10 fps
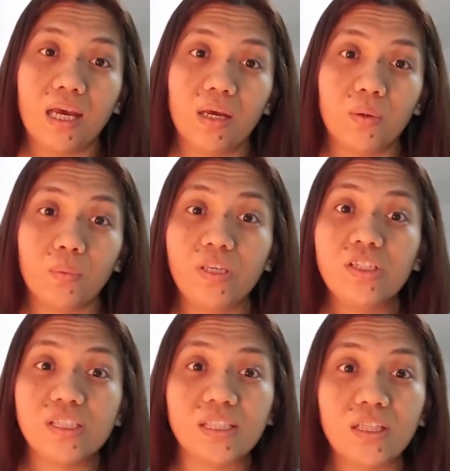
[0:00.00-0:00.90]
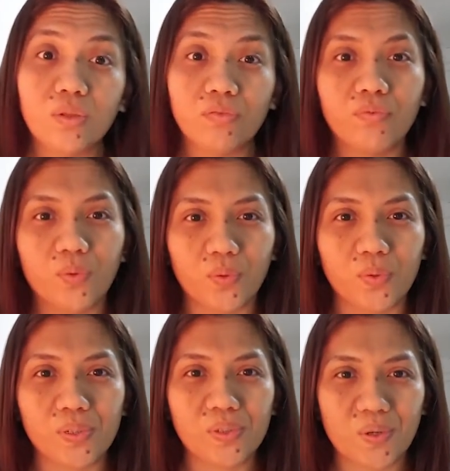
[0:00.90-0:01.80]
We just need to
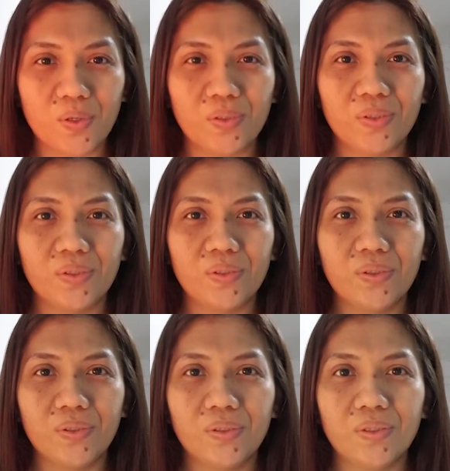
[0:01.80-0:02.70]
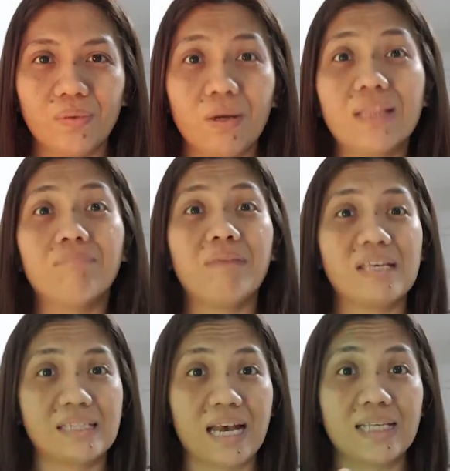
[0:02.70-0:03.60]
focus on what
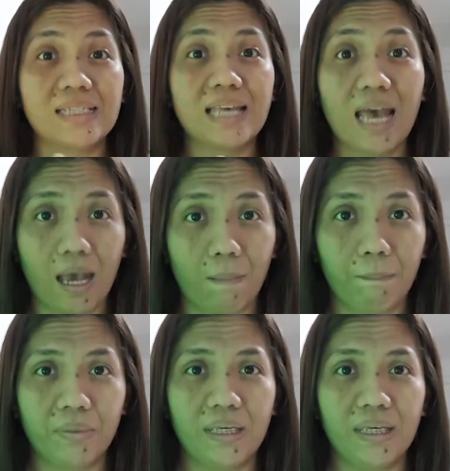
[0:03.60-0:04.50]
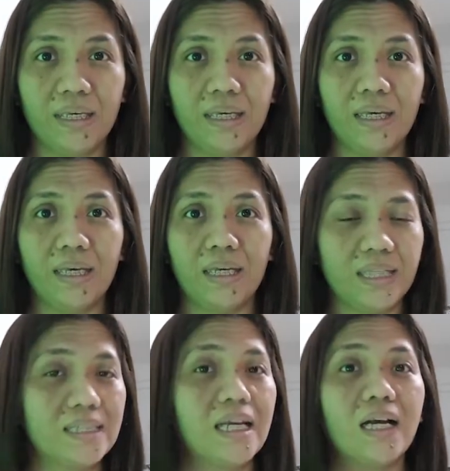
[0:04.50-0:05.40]
makes us happy.
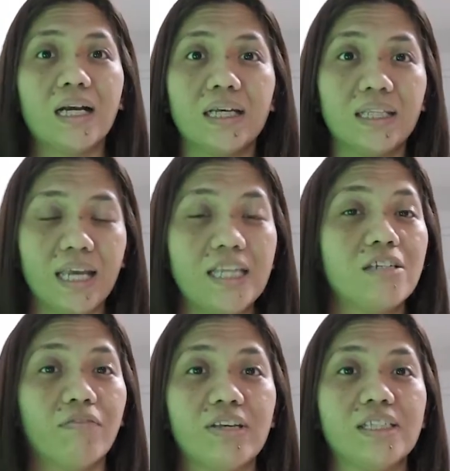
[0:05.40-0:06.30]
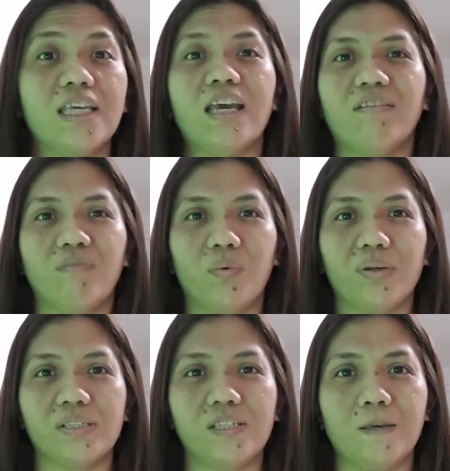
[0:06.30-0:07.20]
That's the HFSE
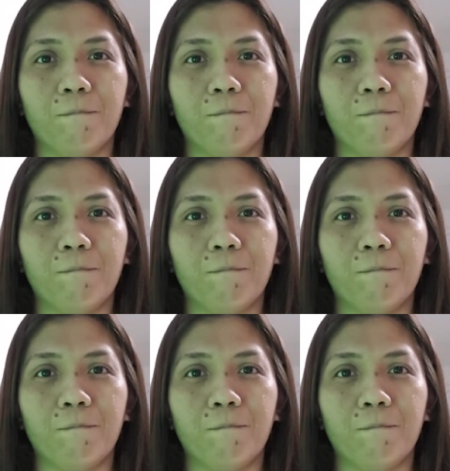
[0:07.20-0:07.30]
advocacy.